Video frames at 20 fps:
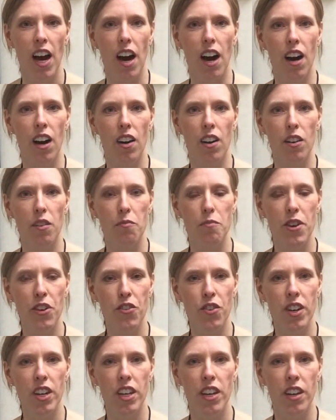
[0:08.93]
Our
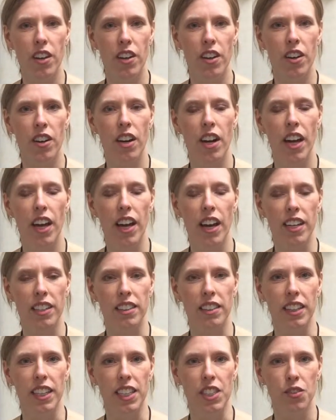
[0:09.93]
mission here
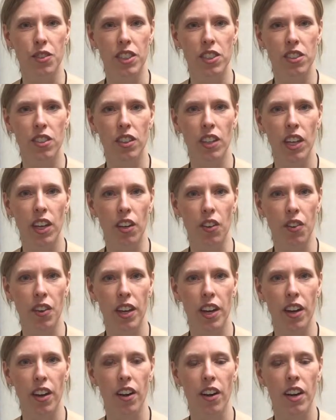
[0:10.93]
at Lakes Regional
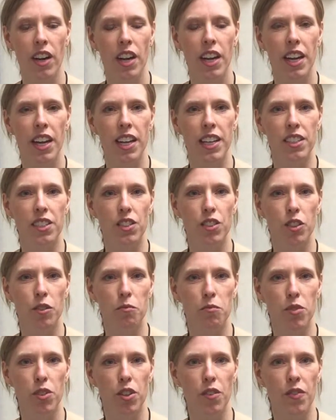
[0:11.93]
Healthcare is to
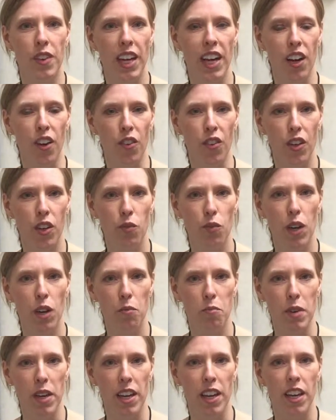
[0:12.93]
improve the health and
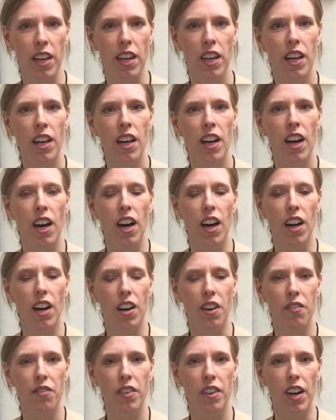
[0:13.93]
well-being
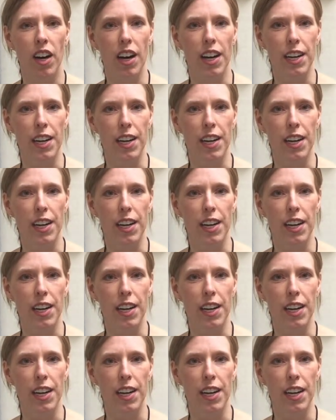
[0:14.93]
of